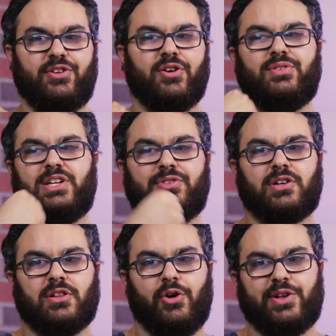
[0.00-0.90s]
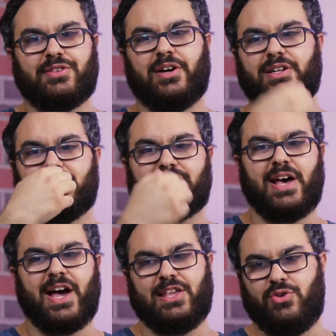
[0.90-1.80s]
you don't need the cloak, it's not just
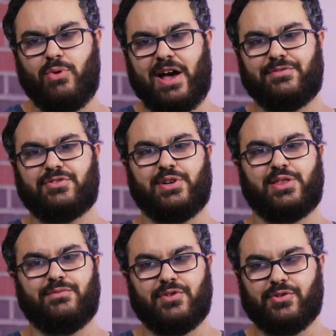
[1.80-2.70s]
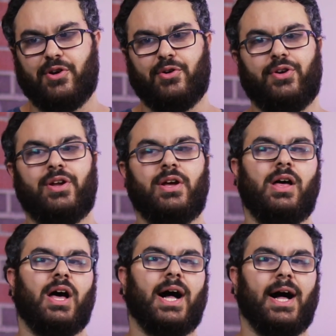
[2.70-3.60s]
that, you have strength of your own.
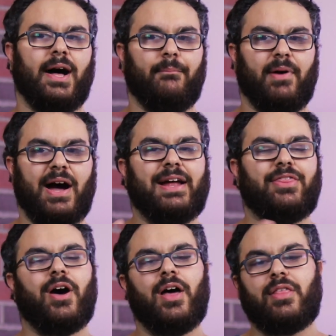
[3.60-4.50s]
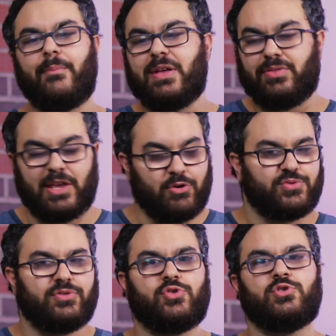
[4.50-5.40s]
I thought, those
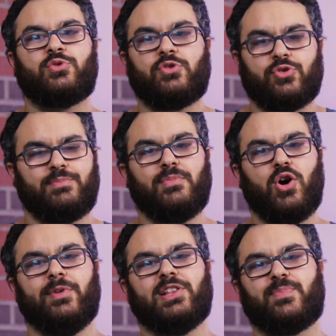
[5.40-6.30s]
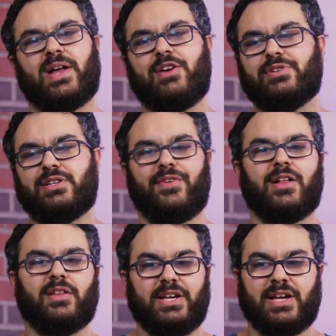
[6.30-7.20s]
were good moments, but I really
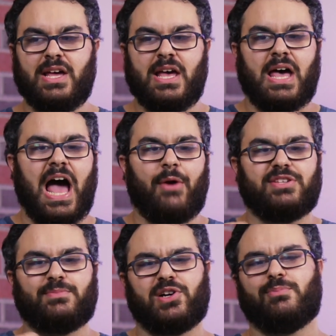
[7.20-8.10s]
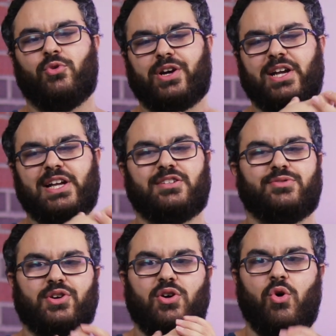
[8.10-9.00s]
felt like I was much more connected
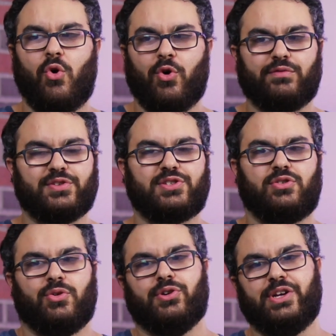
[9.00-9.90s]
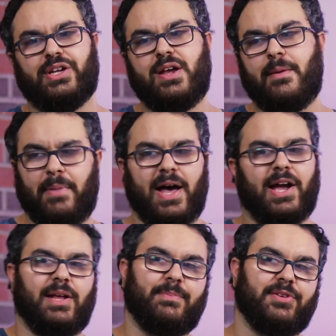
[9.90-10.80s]
to the core of the story
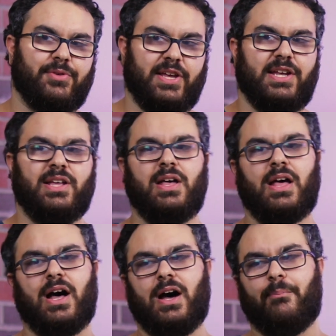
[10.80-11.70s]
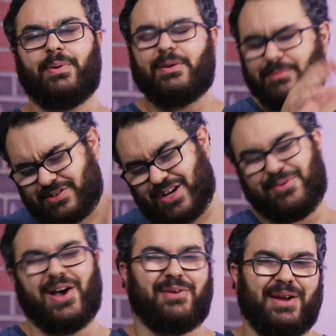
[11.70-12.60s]
back in episode 8. But I'm going to stop
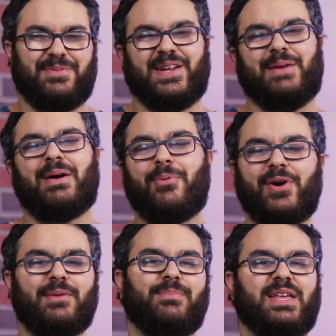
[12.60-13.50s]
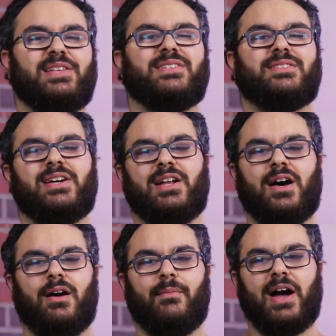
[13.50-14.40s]
talking about episode 8. My point is that
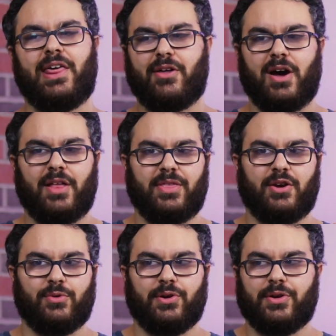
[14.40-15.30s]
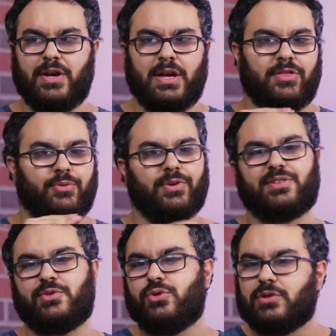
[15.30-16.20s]
I thought there were
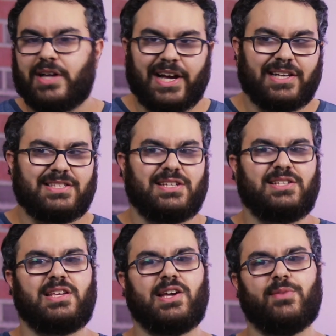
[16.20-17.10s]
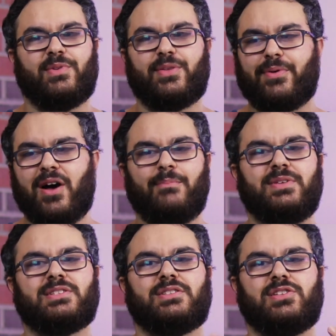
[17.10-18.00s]
some cool action scenes here, but the problem
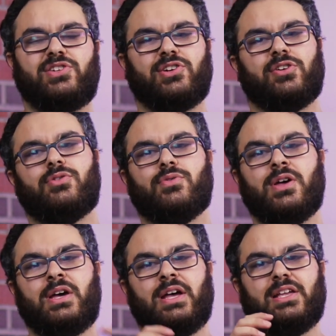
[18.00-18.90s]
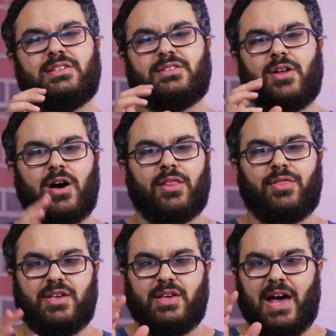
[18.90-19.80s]
is that this show is
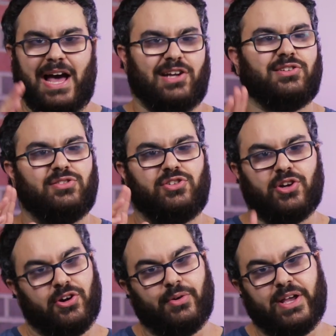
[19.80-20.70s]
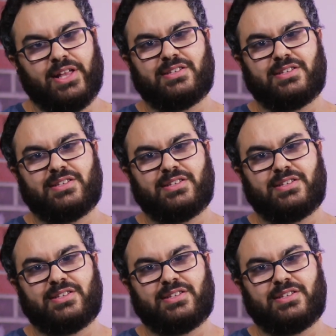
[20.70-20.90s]
not the action show.